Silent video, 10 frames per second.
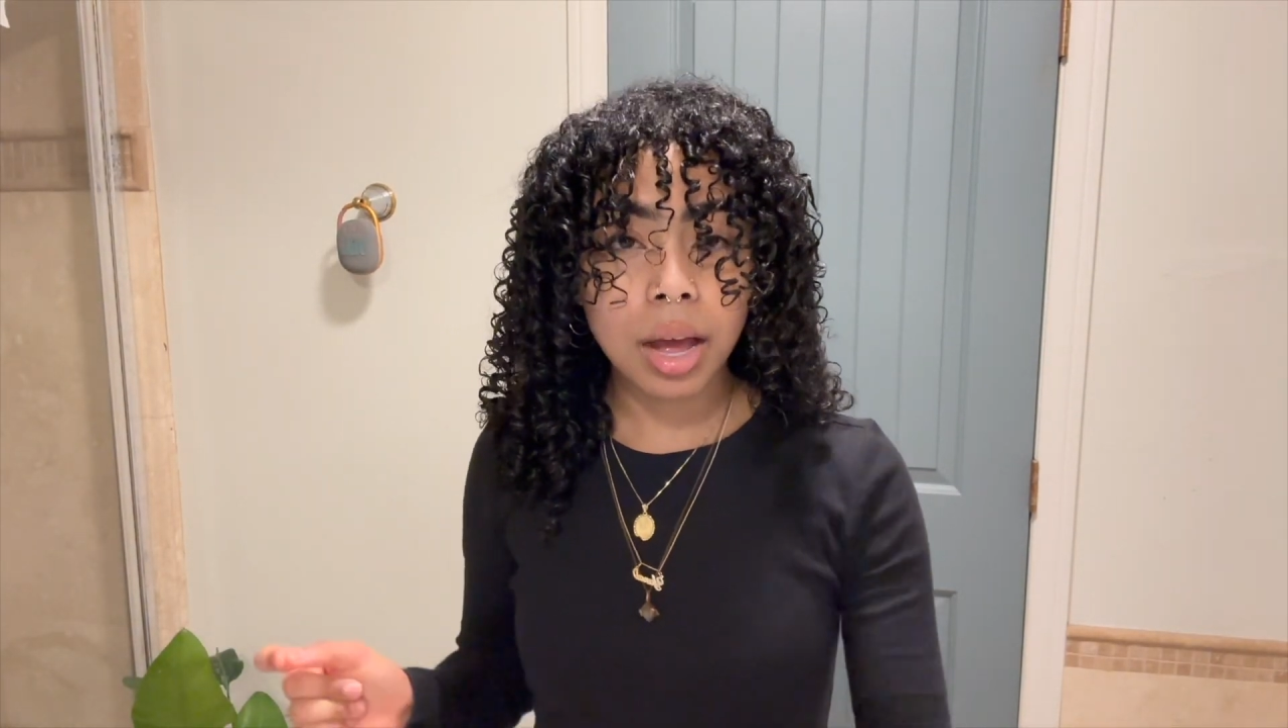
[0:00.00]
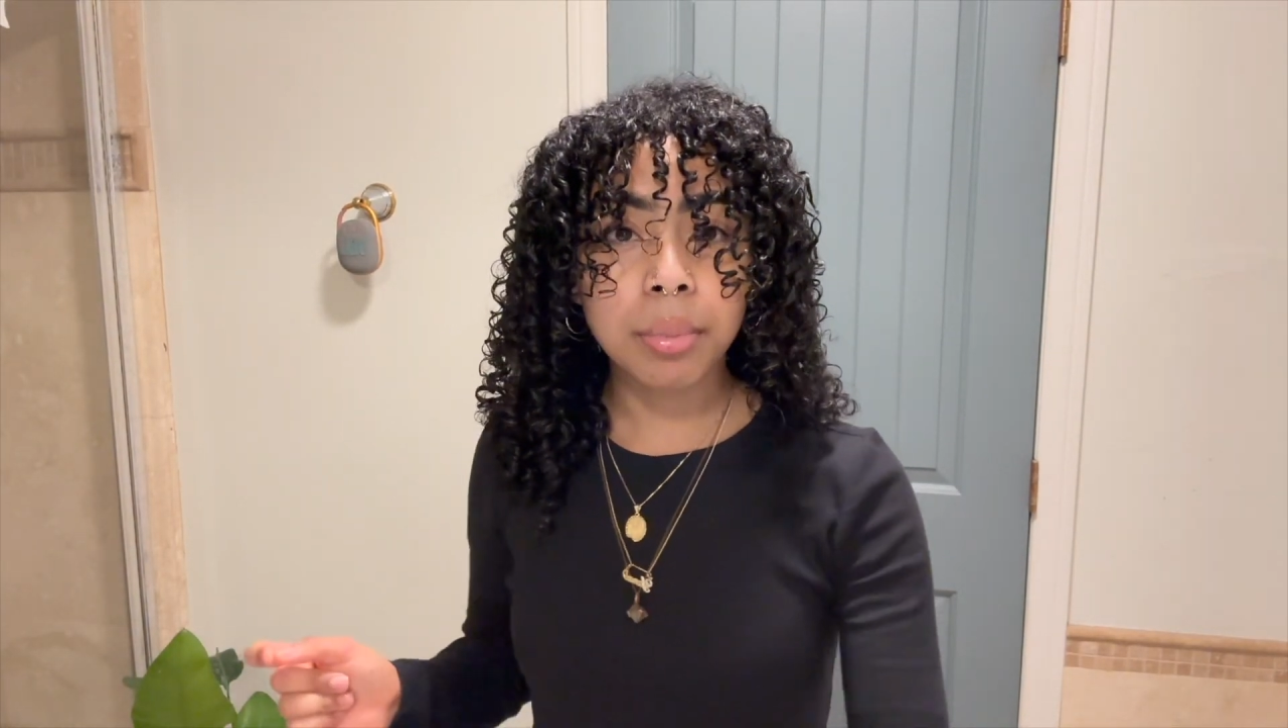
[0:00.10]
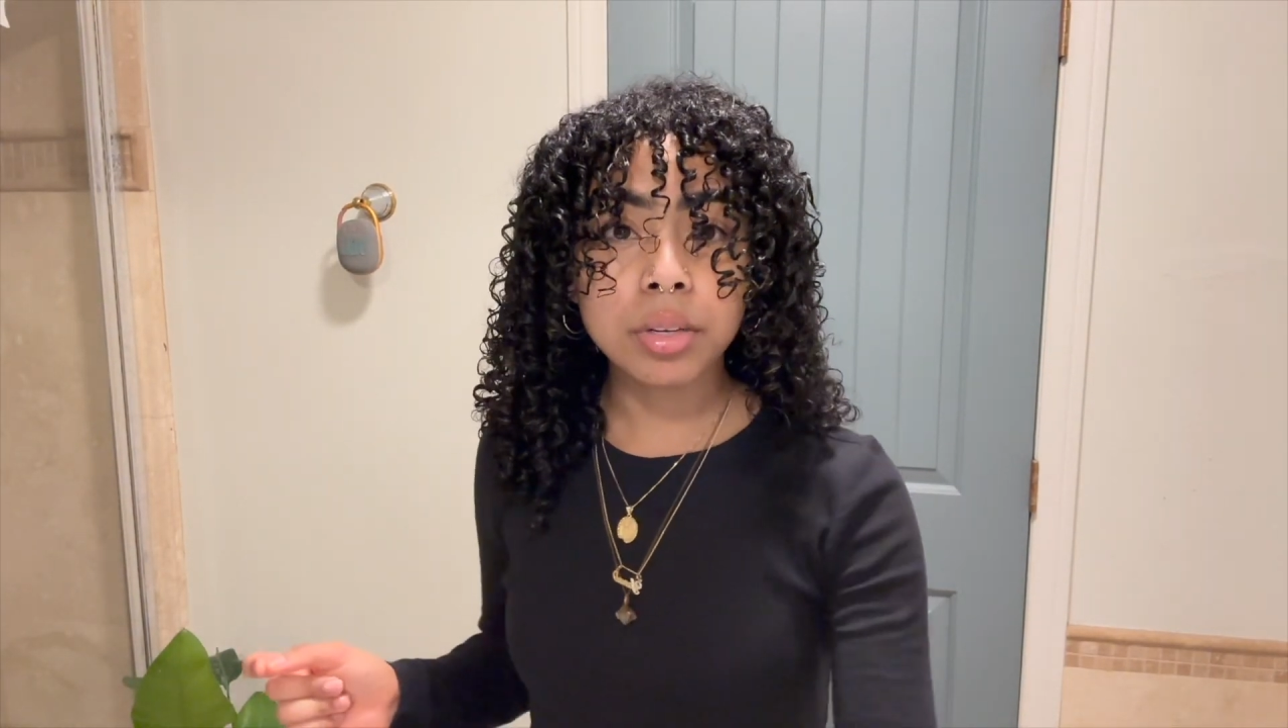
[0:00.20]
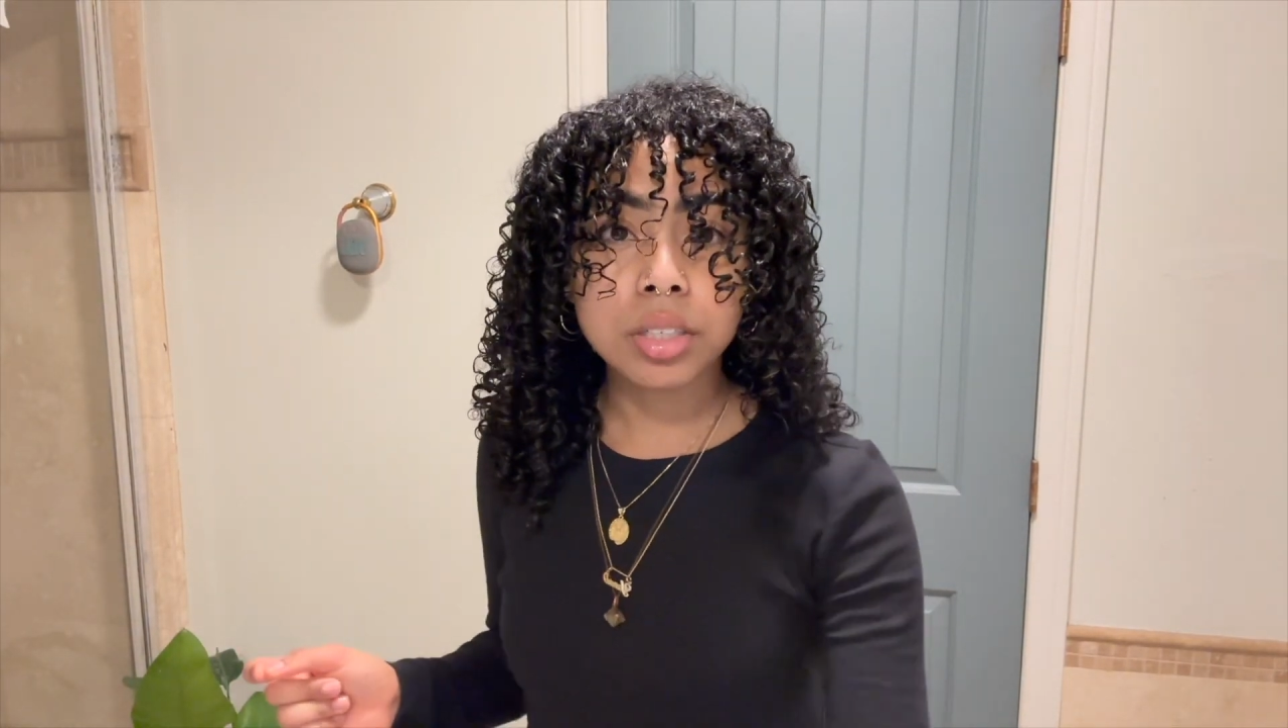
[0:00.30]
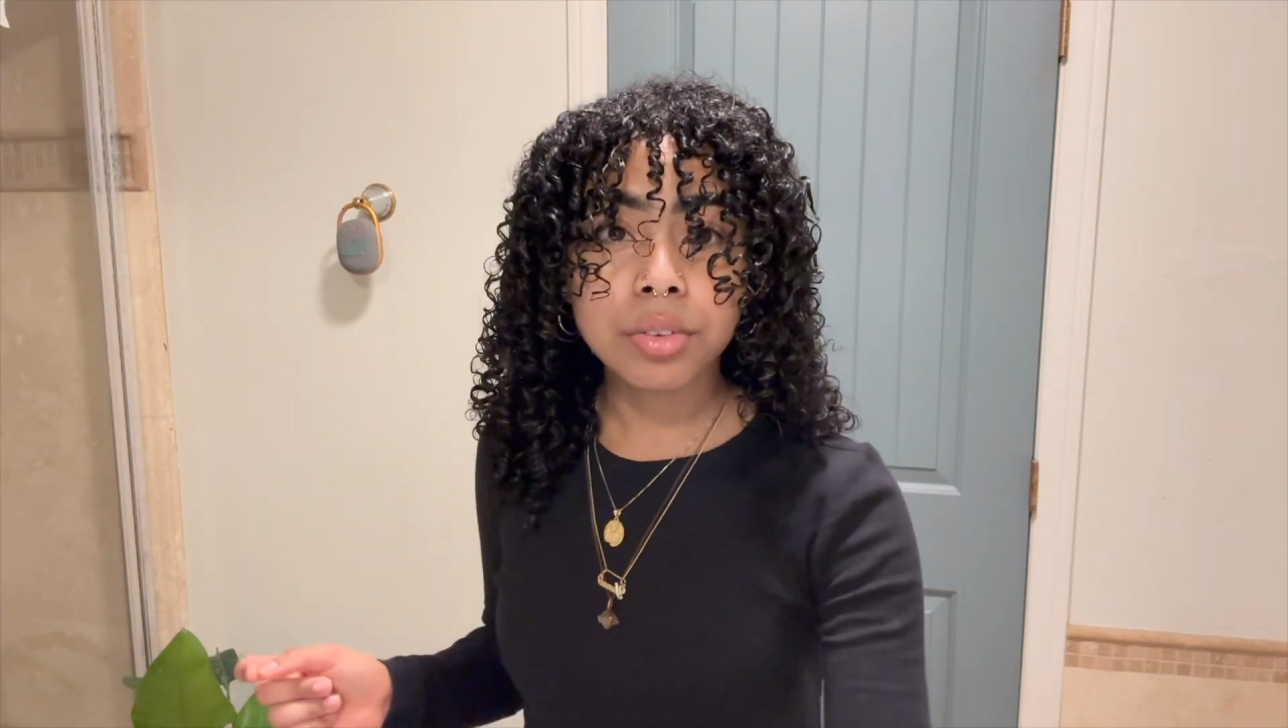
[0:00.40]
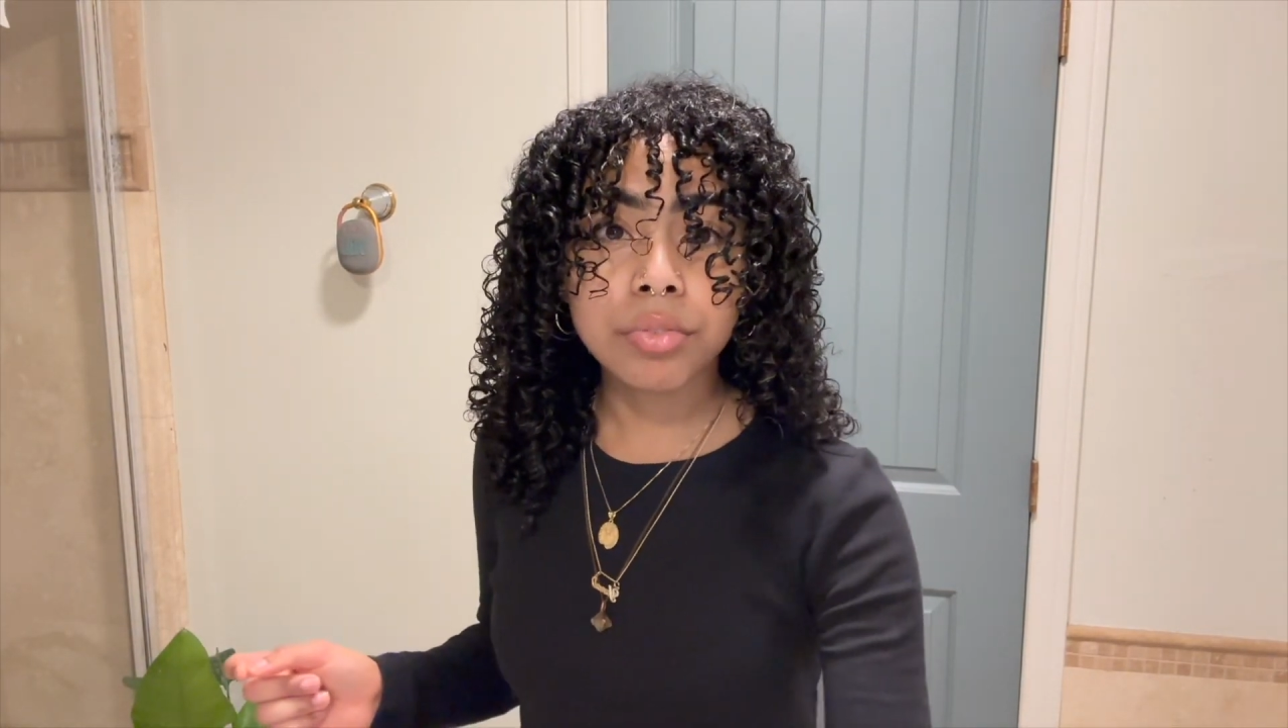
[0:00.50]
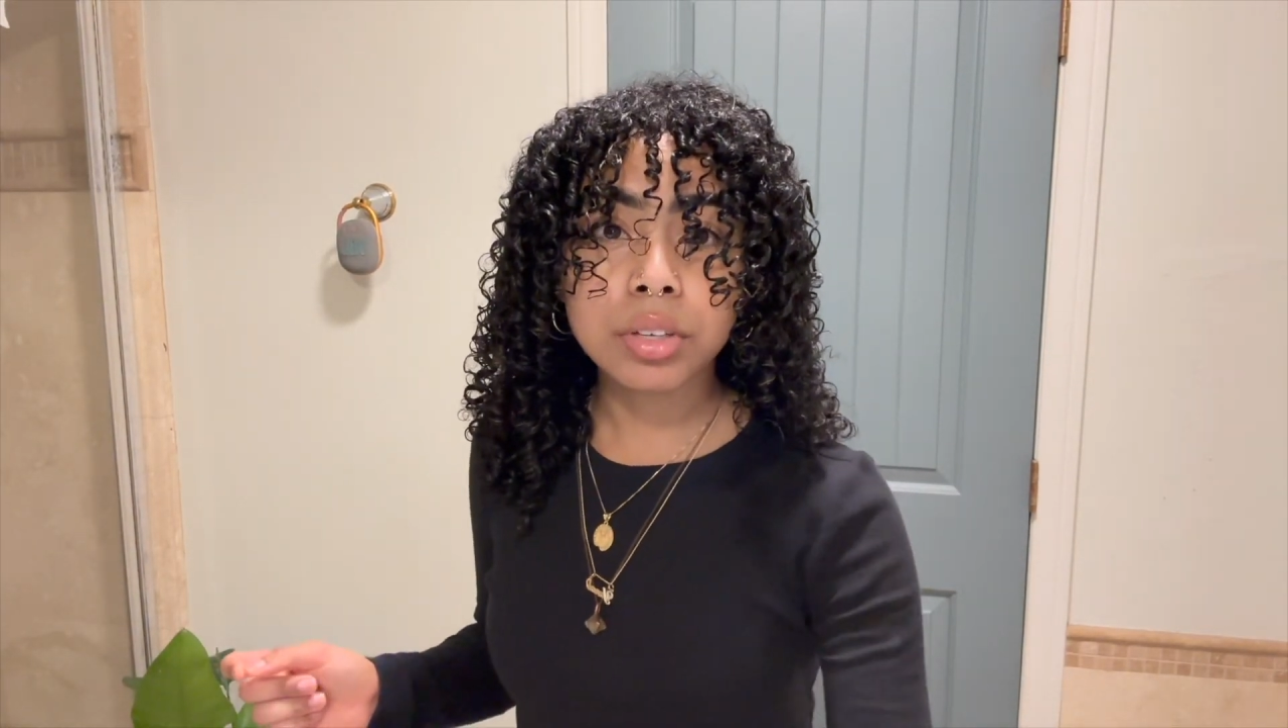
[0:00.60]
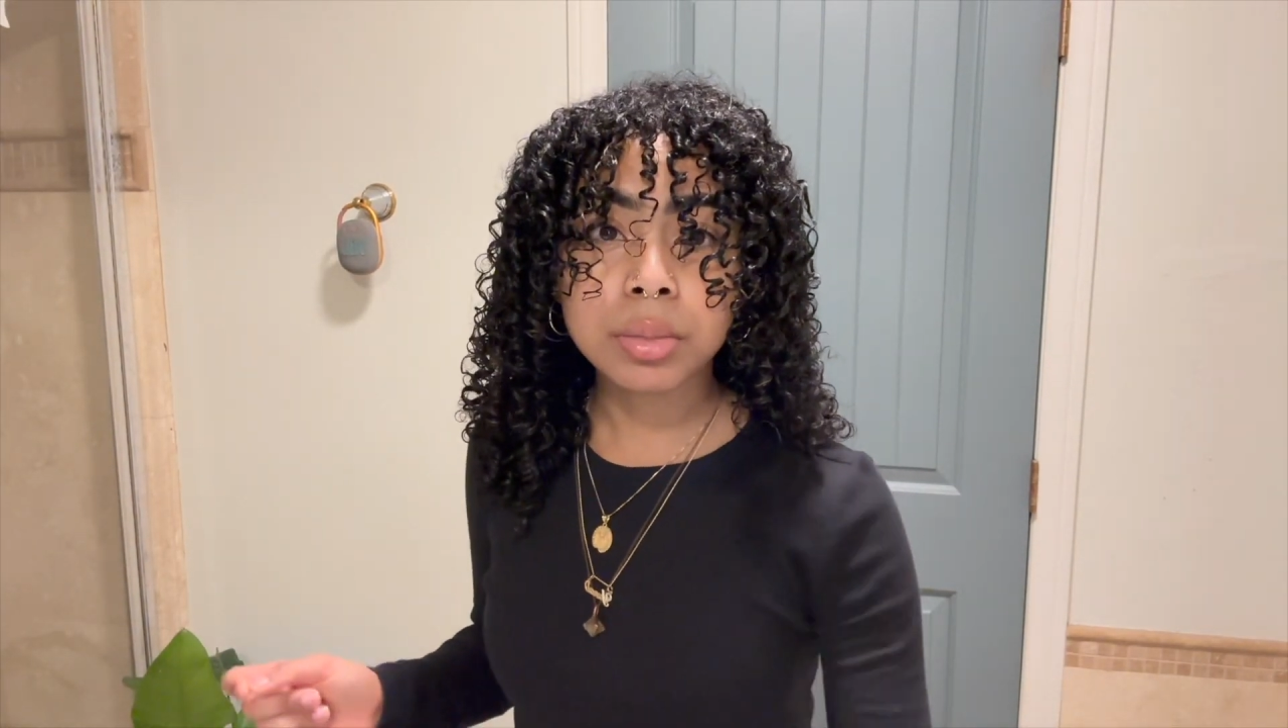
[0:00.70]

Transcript: gonna diffuse